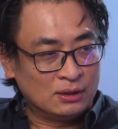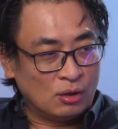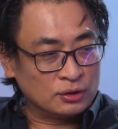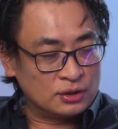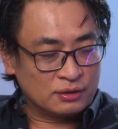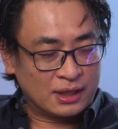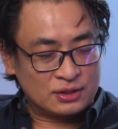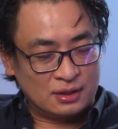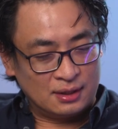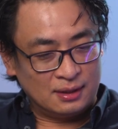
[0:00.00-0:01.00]
Or did you
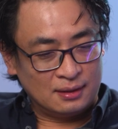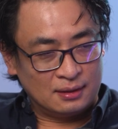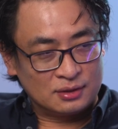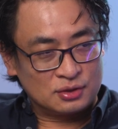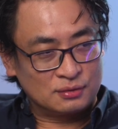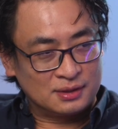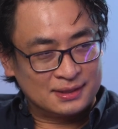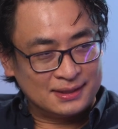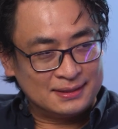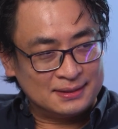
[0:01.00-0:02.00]
catch any additional
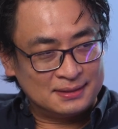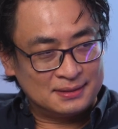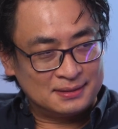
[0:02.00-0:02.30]
diseases?